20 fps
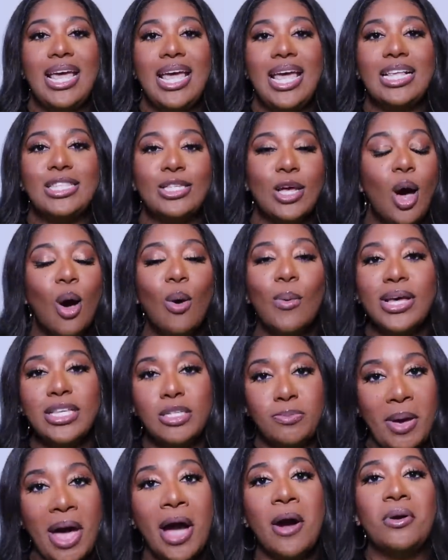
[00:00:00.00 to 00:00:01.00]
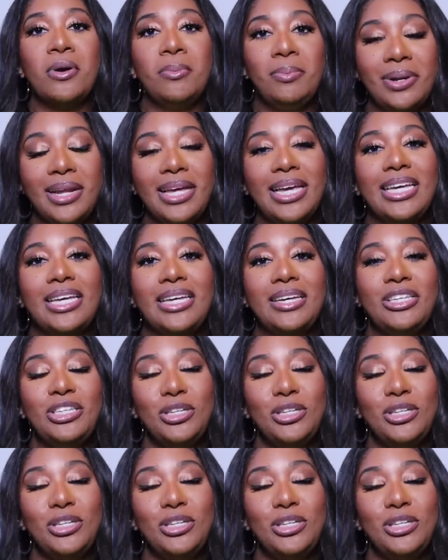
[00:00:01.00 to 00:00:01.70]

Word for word: It's always Power Play,